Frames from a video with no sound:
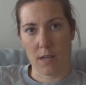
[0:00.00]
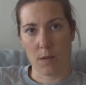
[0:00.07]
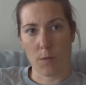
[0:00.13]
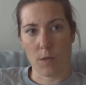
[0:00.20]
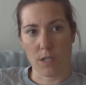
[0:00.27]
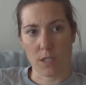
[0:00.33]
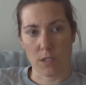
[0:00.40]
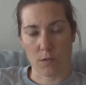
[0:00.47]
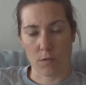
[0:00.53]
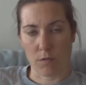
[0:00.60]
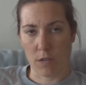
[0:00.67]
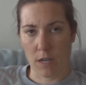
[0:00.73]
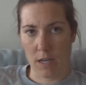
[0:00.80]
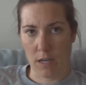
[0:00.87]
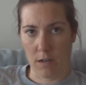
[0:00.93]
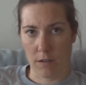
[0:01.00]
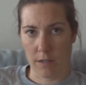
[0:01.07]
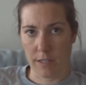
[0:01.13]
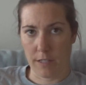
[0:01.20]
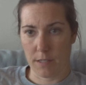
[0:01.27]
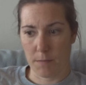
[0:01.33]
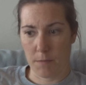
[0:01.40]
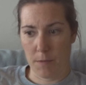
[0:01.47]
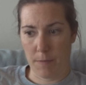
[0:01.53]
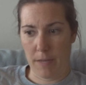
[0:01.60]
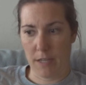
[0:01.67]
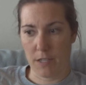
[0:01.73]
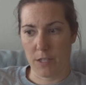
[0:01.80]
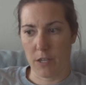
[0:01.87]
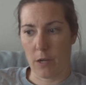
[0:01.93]
in it, which is a really nice
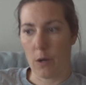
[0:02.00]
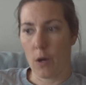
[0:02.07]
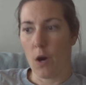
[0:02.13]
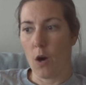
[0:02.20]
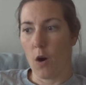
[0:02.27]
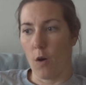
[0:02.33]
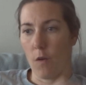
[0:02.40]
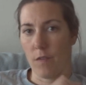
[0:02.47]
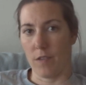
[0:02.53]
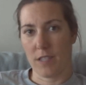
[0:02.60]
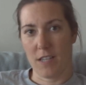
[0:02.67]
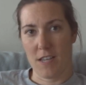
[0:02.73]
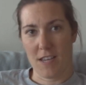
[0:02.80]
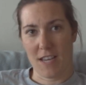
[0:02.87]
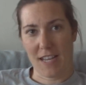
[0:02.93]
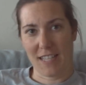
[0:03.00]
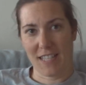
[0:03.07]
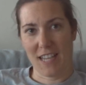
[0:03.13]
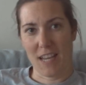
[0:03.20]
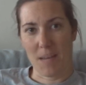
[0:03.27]
memento. Obviously you get to